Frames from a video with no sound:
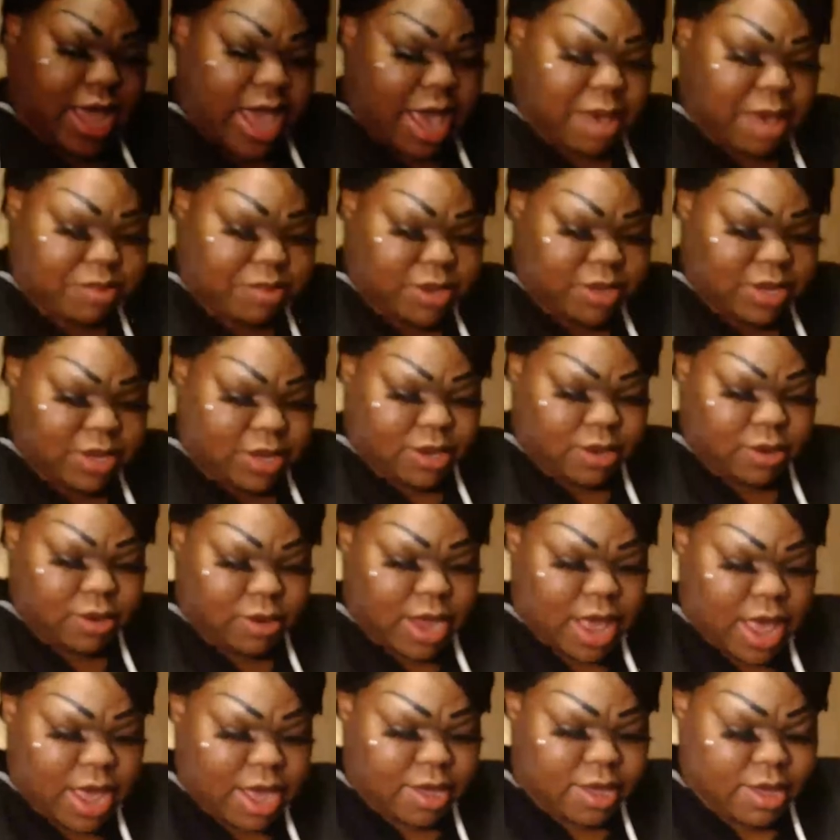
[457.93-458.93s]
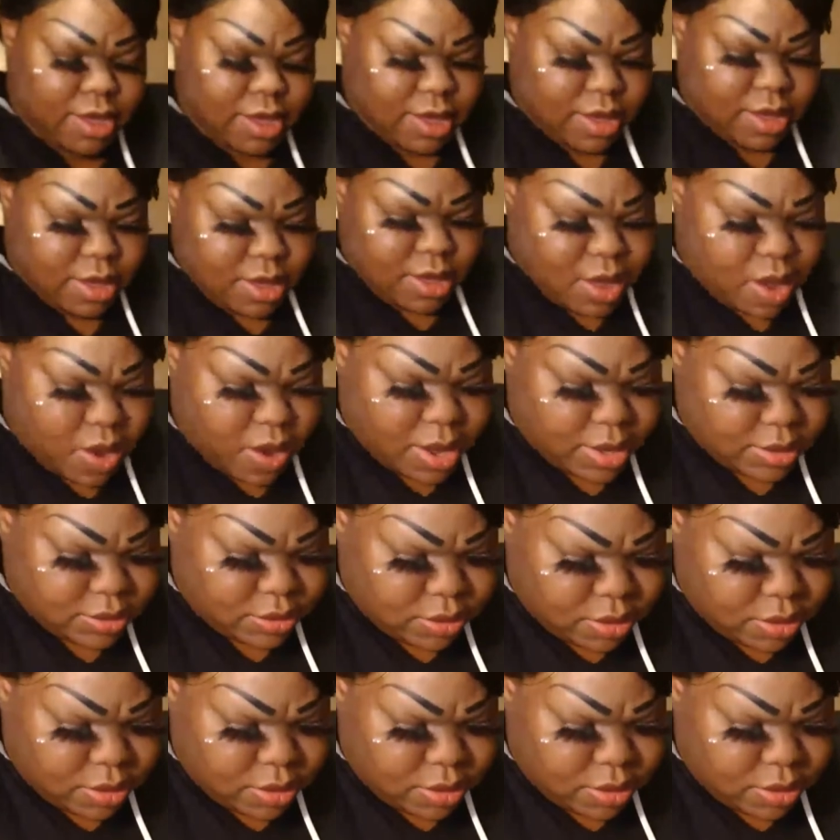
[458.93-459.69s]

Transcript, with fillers: happening in their life. All right,